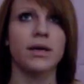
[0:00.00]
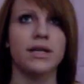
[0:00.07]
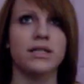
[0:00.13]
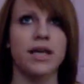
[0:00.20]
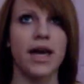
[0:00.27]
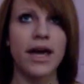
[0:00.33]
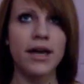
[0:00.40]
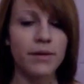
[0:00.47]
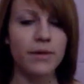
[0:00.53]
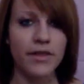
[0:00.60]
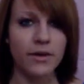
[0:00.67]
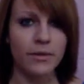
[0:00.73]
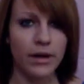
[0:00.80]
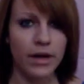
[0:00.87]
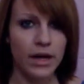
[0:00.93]
Because I'd
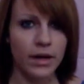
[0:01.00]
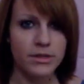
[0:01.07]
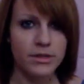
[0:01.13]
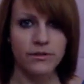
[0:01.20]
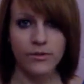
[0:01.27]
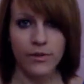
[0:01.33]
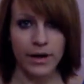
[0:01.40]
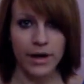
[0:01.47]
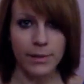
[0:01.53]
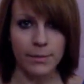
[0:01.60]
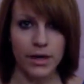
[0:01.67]
rather wake up to a 4 a.m.